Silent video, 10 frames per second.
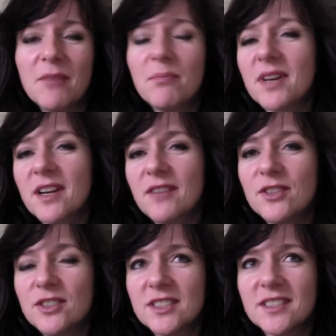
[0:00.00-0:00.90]
But I've
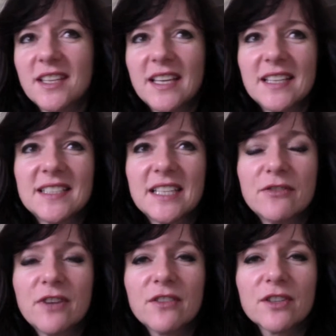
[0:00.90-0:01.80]
learned that if
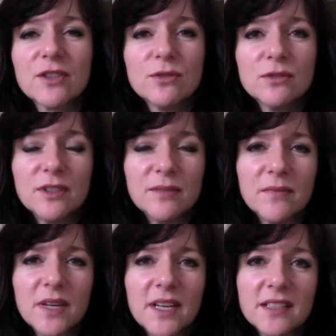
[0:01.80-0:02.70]
I record them
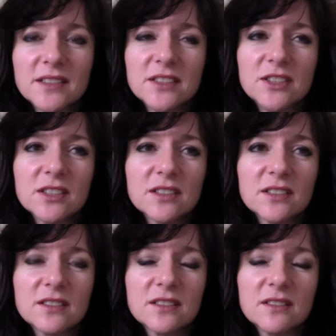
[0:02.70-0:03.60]
and just